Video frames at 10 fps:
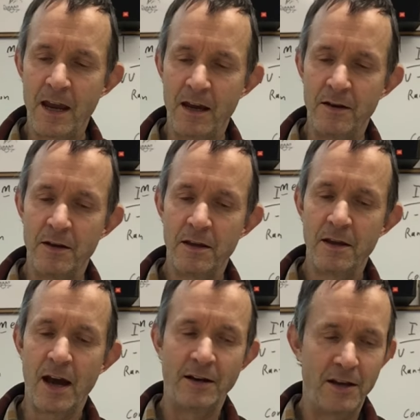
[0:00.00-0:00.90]
And
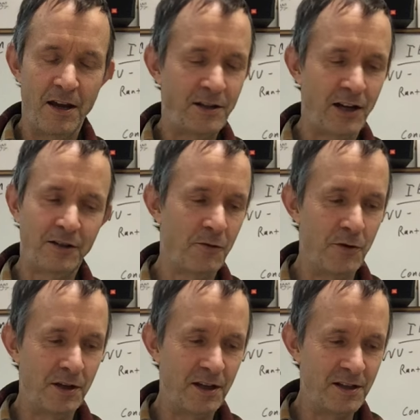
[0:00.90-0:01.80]
I talked
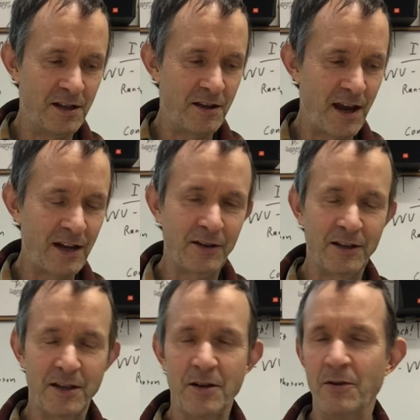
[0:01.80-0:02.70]
through the kids. They act
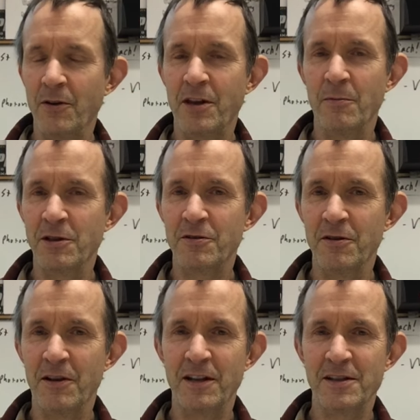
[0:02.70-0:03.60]
like they don't know
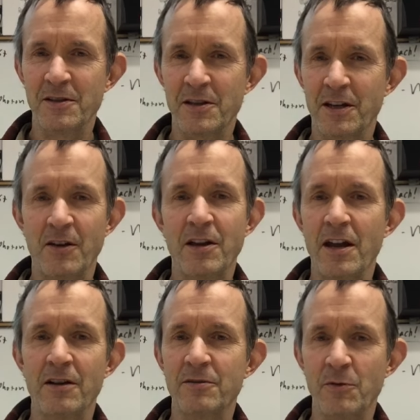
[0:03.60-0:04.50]
chemistry, right? So it's like,
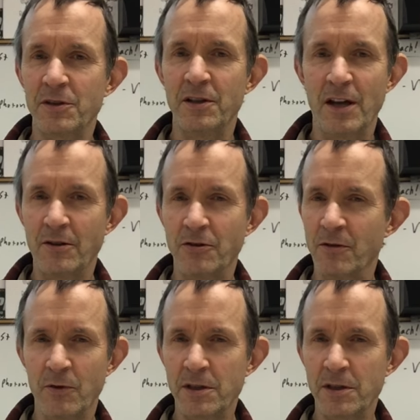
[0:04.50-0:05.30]
okay, air is mostly nitrogen.